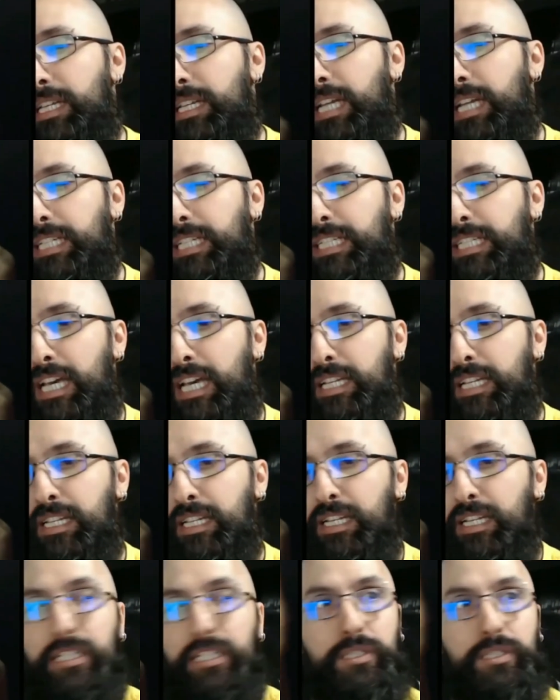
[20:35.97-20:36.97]
9, 10.
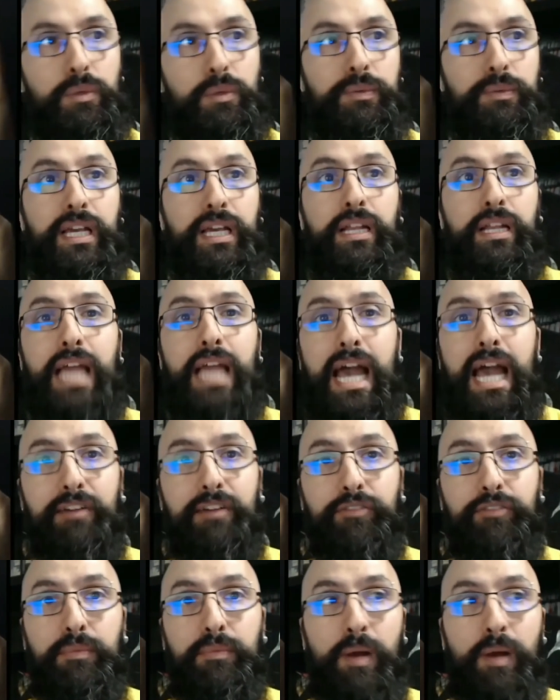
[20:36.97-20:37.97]
So what do we get on the
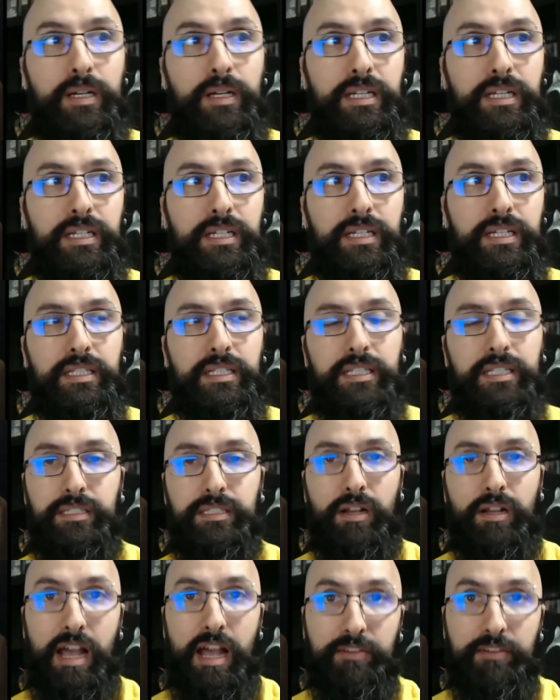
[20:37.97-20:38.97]
halfway mark?
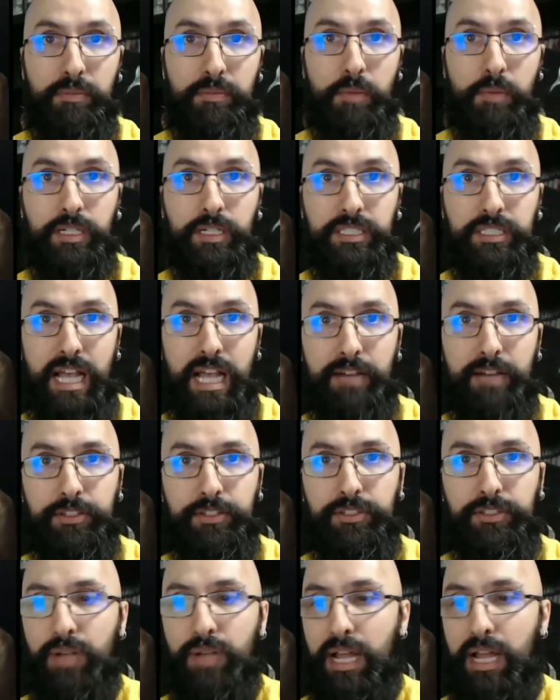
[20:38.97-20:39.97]
Our halfway mark is
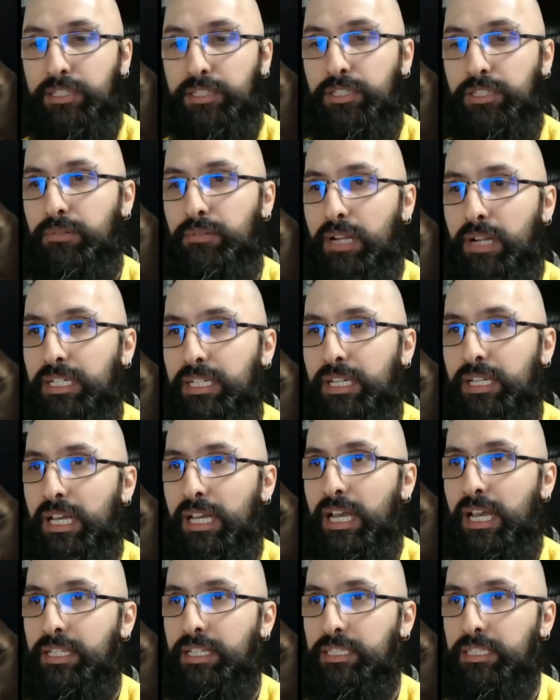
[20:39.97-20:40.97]
halfway through Act 2, right?
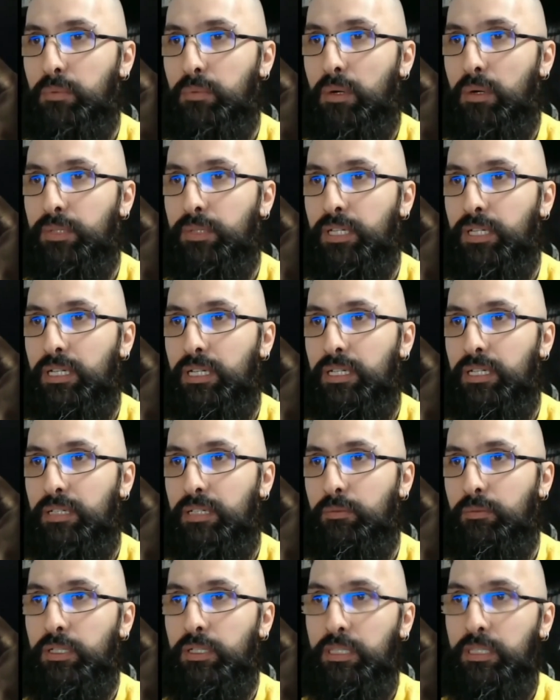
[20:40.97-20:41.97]
And this is where
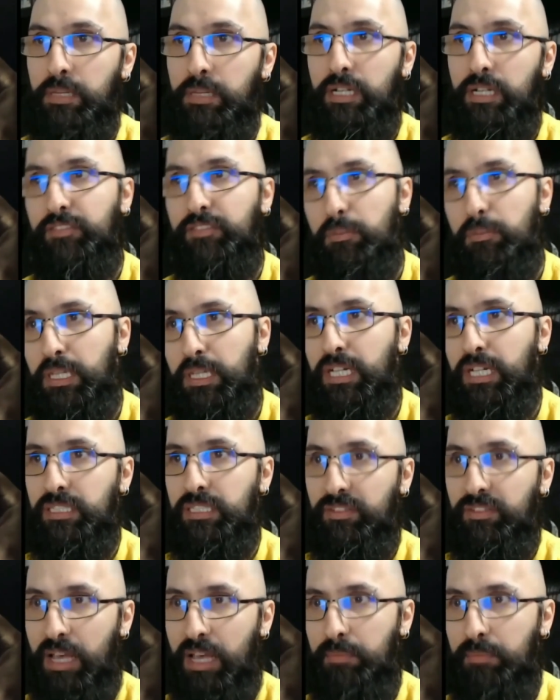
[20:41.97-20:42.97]
we're in the middle of the
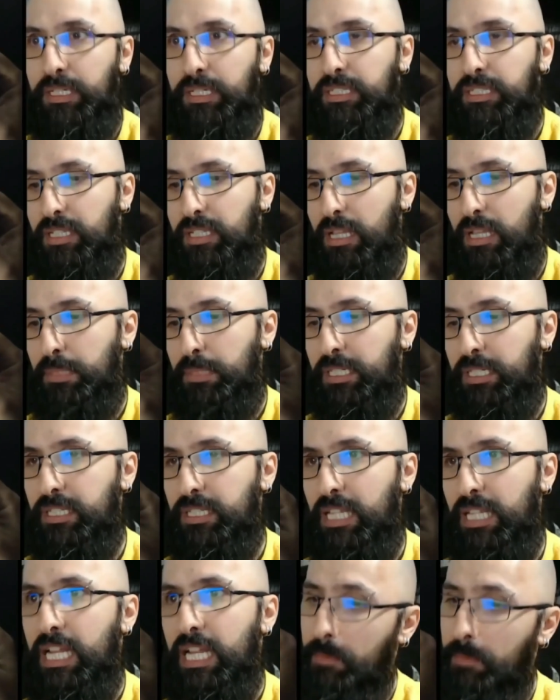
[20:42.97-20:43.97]
because of that.
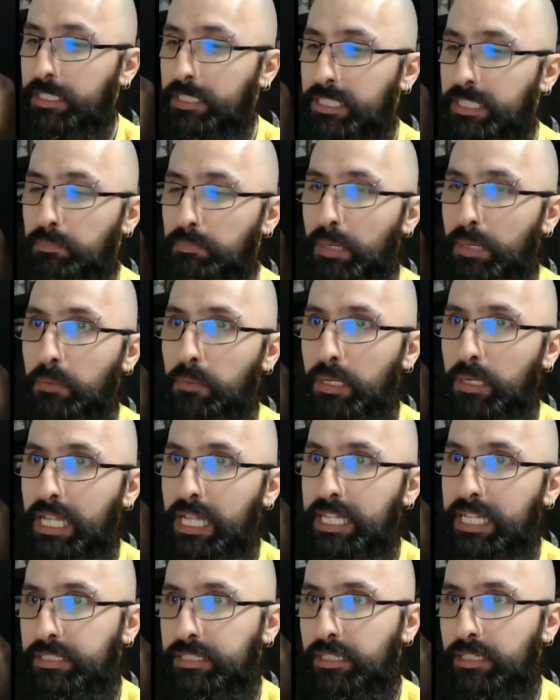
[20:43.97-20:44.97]
I mean, it's the but one
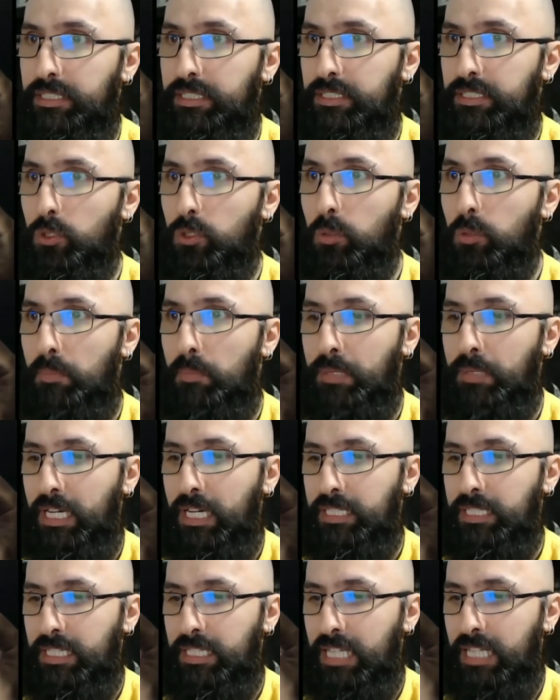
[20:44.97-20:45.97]
day he starts to school, but
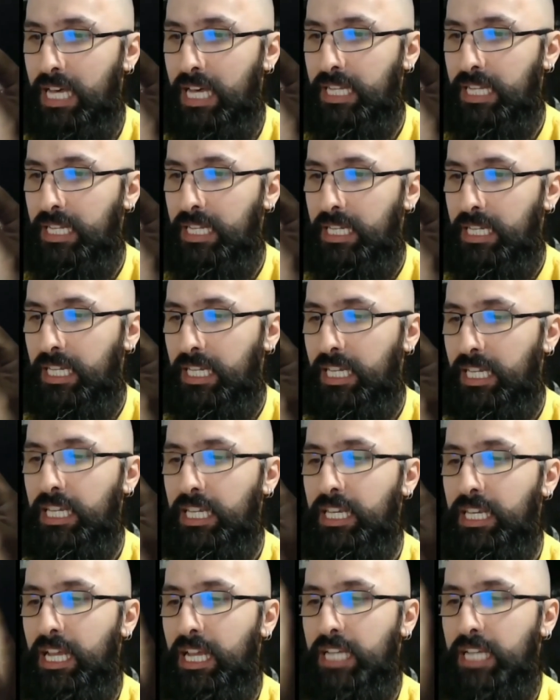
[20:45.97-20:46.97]
because of that,
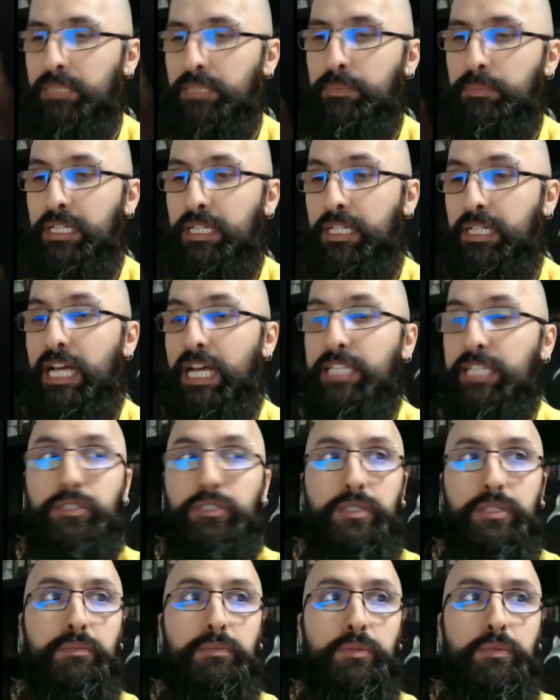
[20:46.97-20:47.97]
he ends up in the
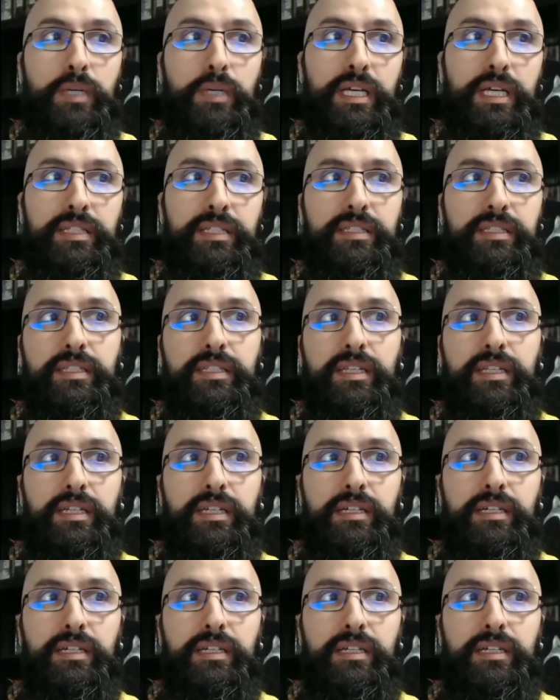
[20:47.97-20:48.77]
classroom with,